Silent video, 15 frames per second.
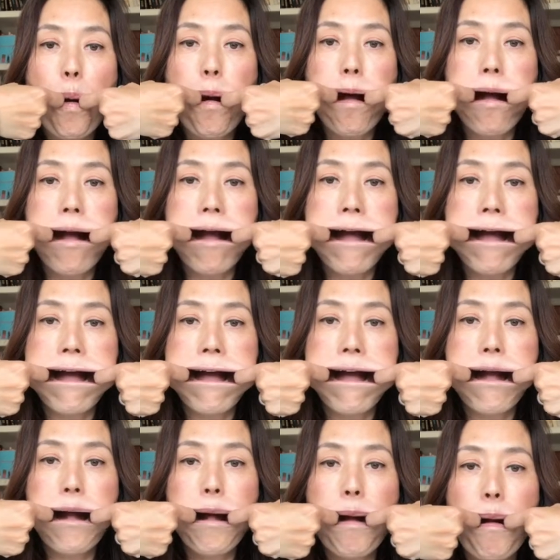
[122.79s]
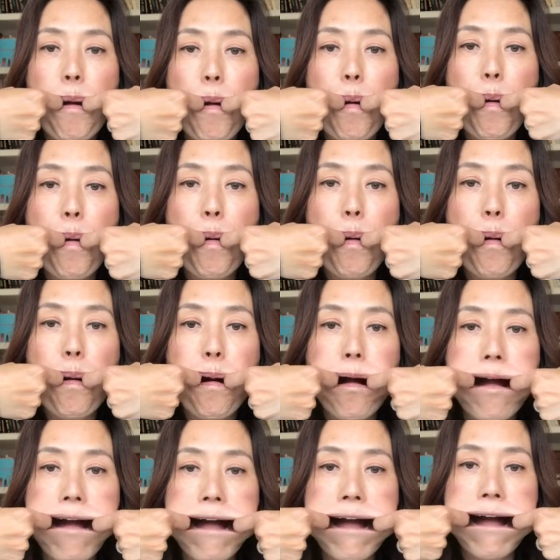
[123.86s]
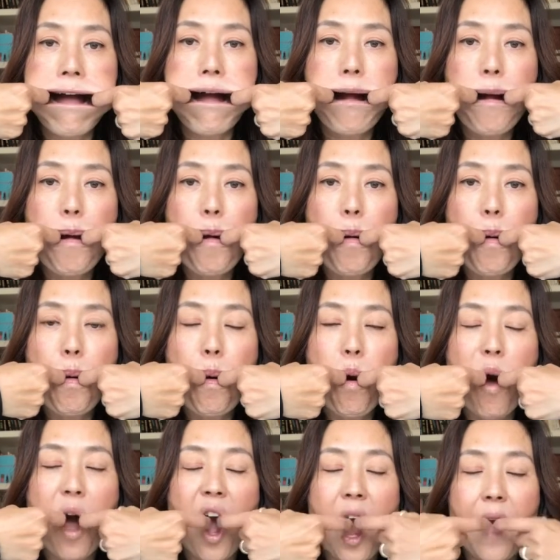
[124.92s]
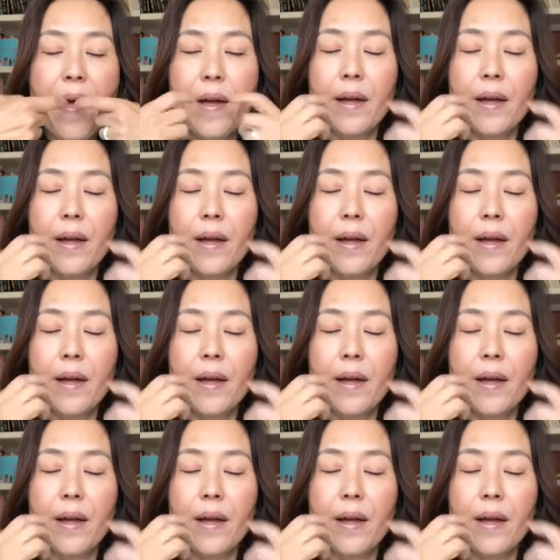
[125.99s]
(silence)